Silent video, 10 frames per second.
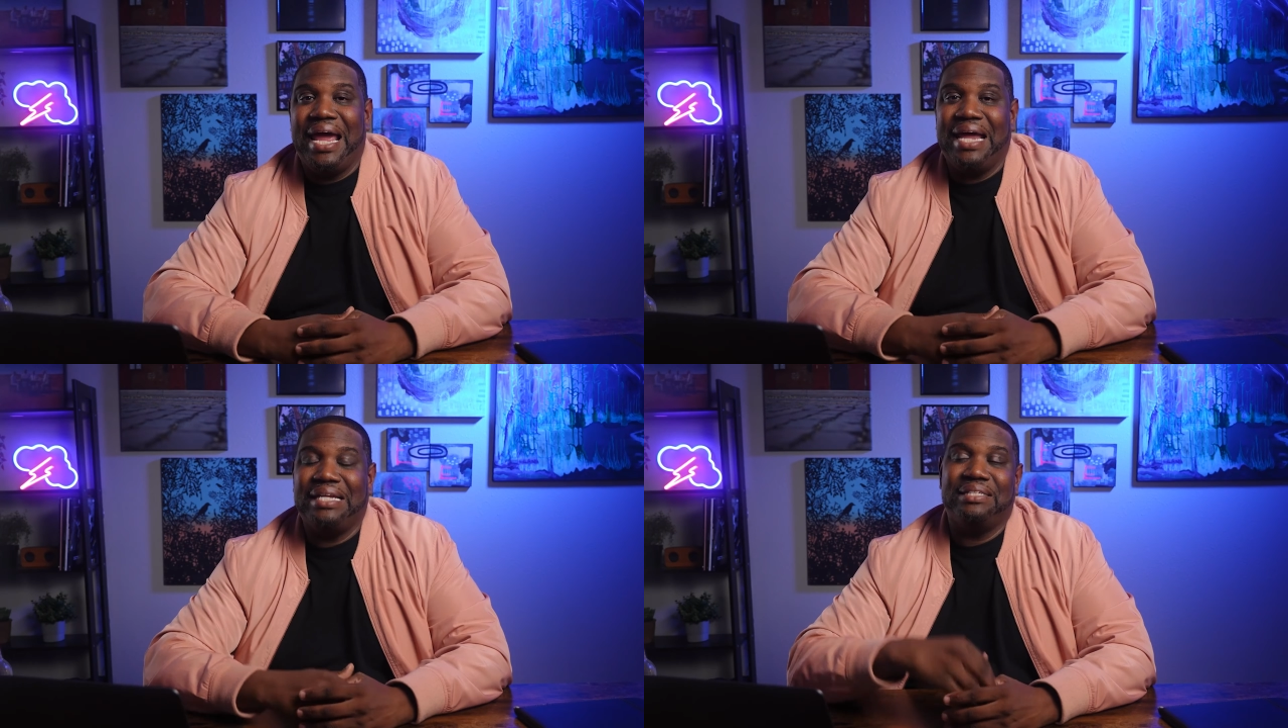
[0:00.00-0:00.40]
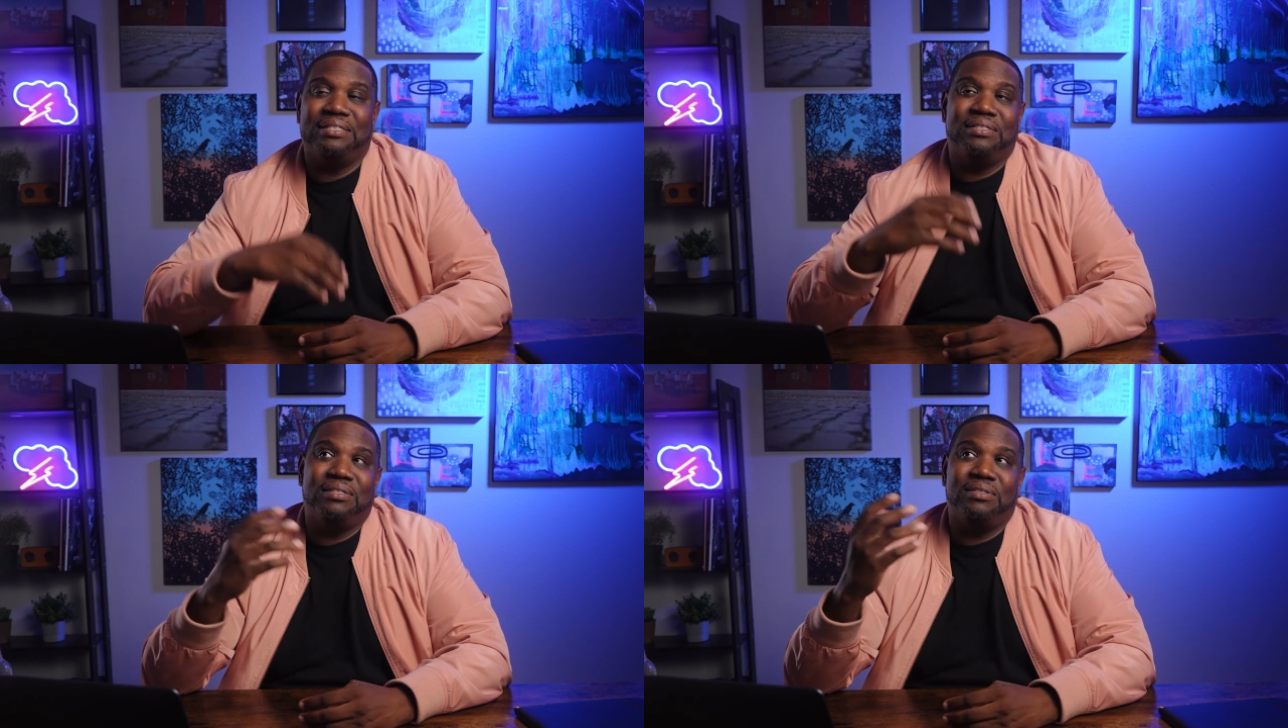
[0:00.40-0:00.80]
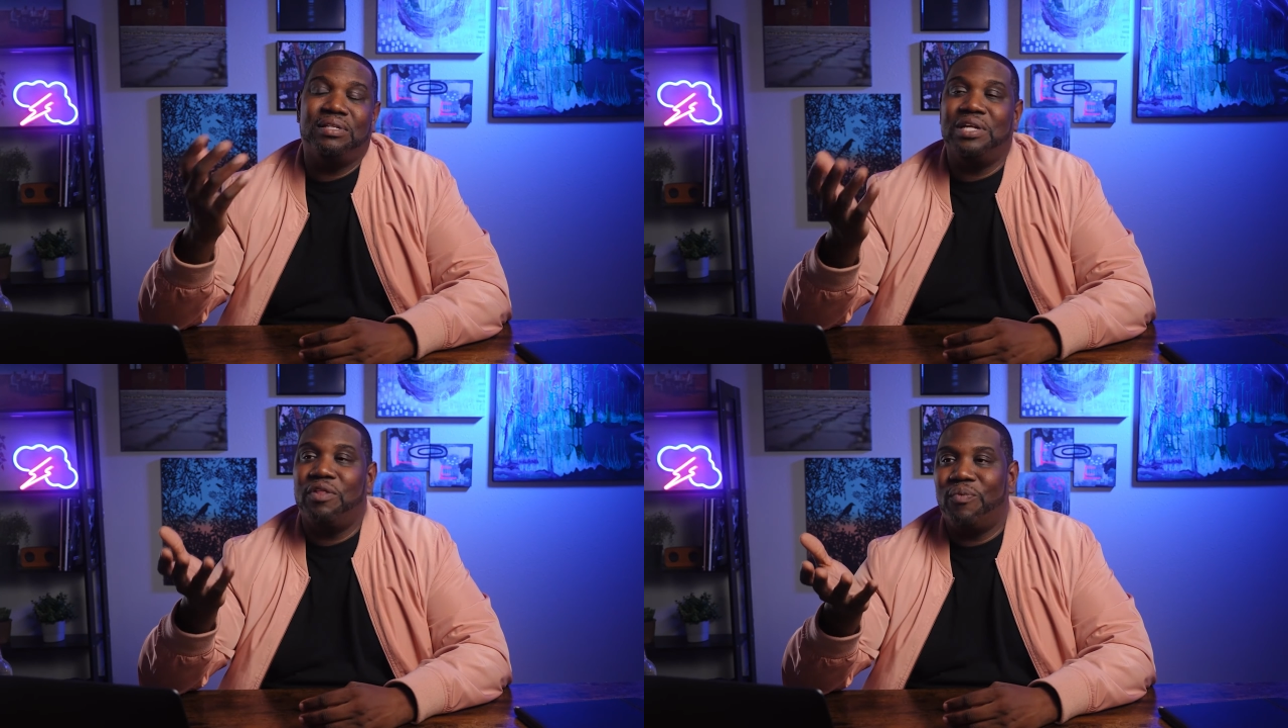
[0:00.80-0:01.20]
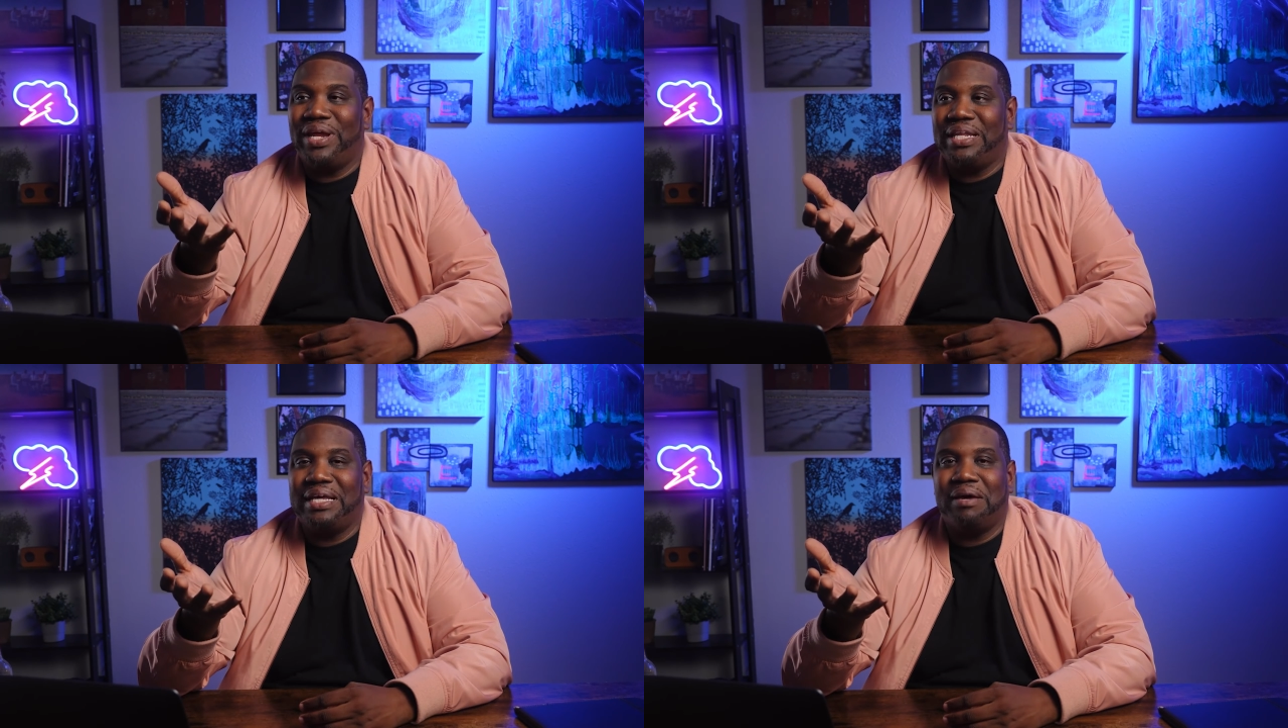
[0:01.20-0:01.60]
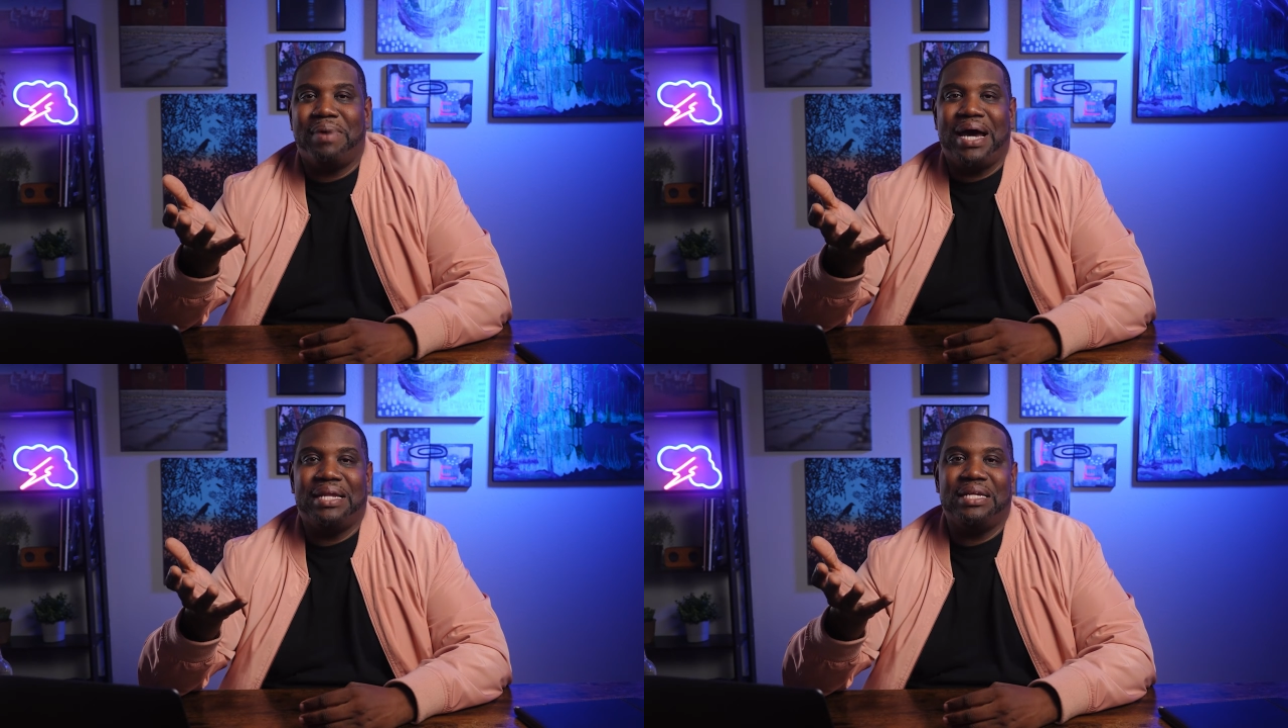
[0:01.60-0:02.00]
And another way to think
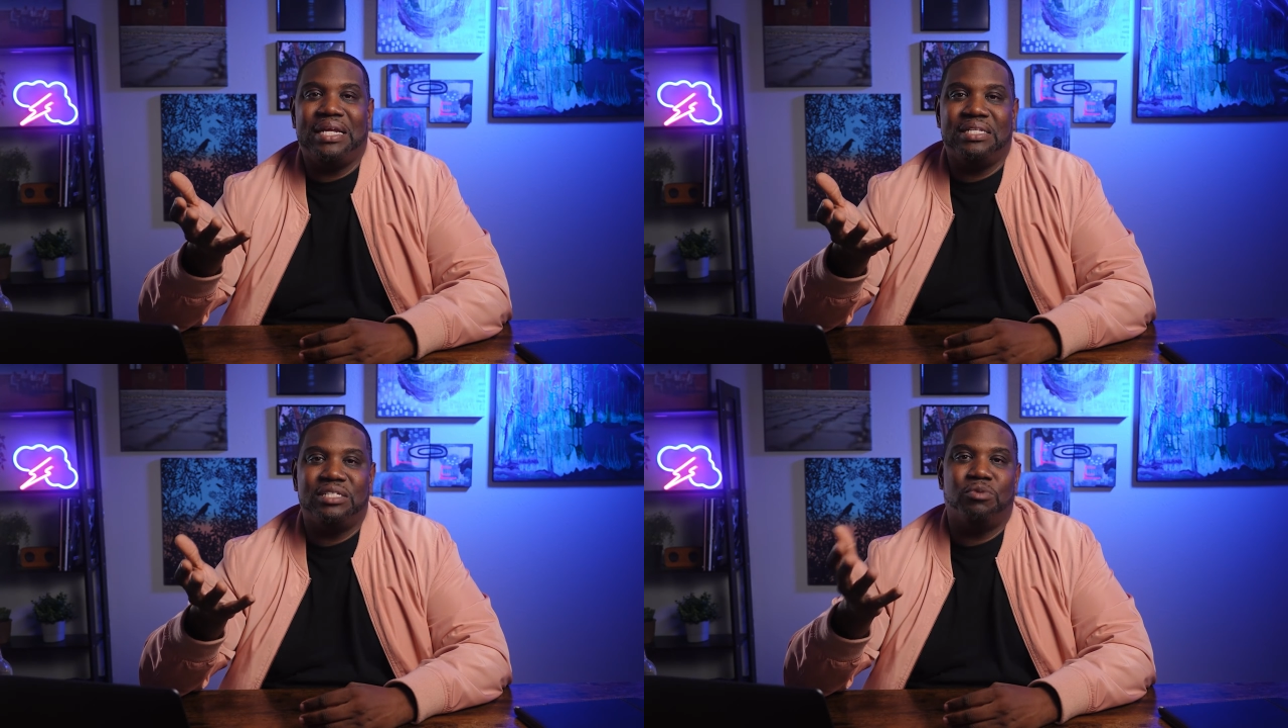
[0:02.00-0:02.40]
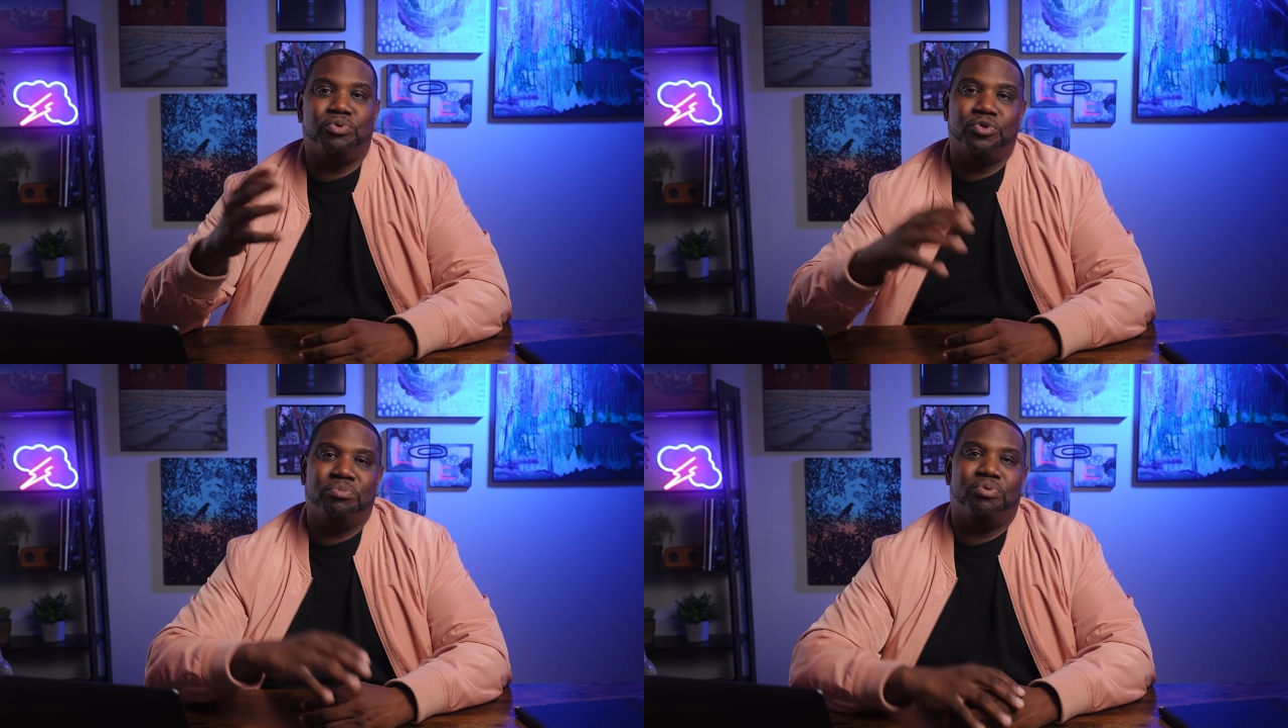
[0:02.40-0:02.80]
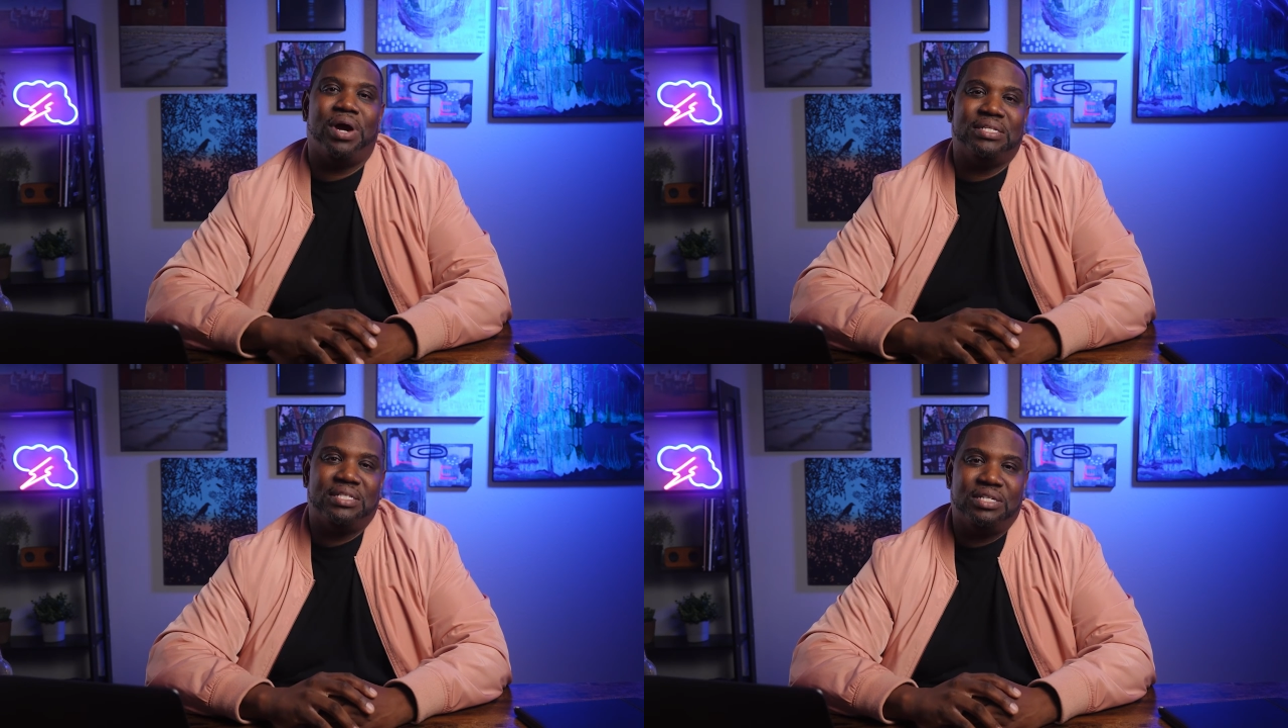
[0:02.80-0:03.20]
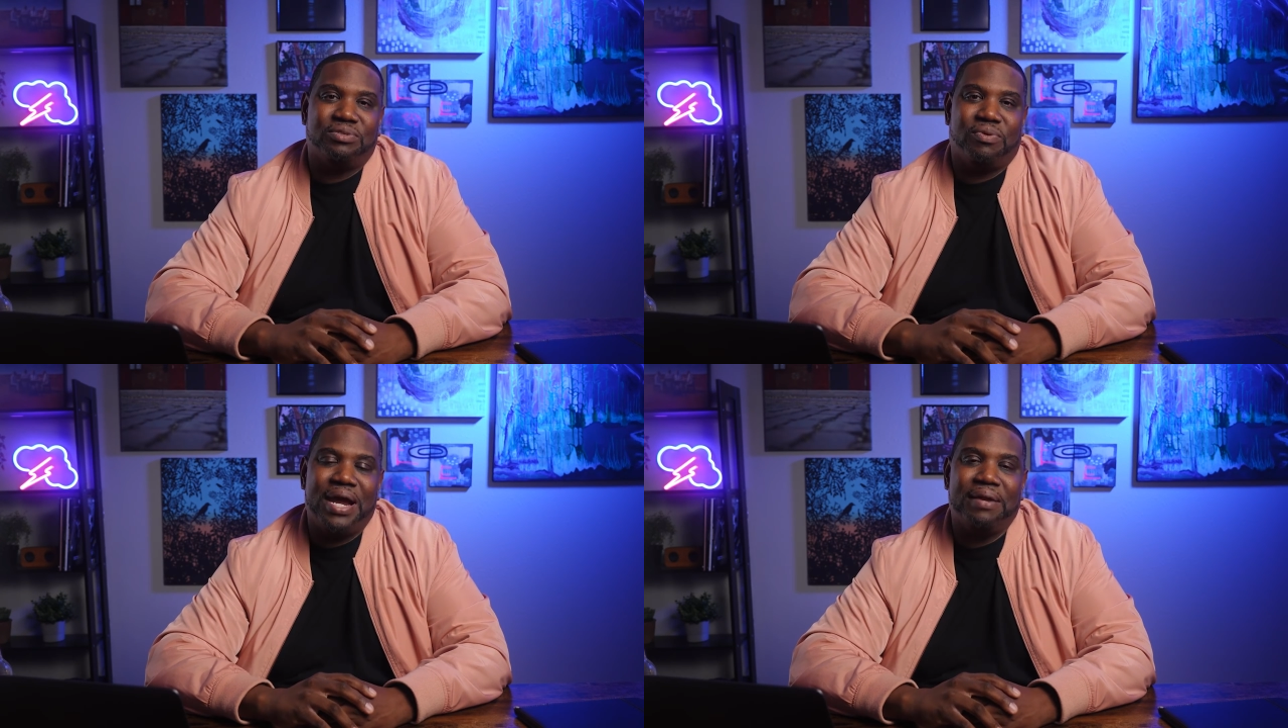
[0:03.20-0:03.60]
about it is the pruning process, right?